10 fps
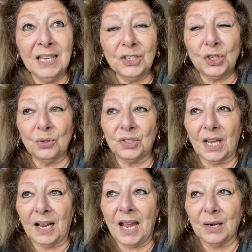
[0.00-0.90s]
of issues
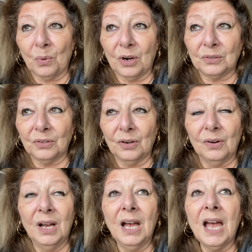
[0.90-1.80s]
that I had to work through.
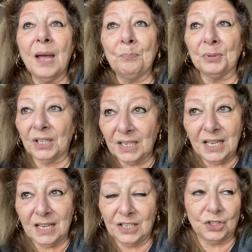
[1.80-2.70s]
I had plenty
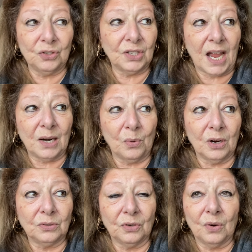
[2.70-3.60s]
of issues I had to
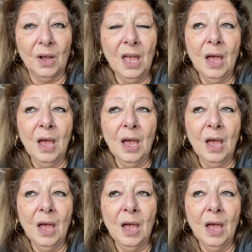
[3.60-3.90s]
work through.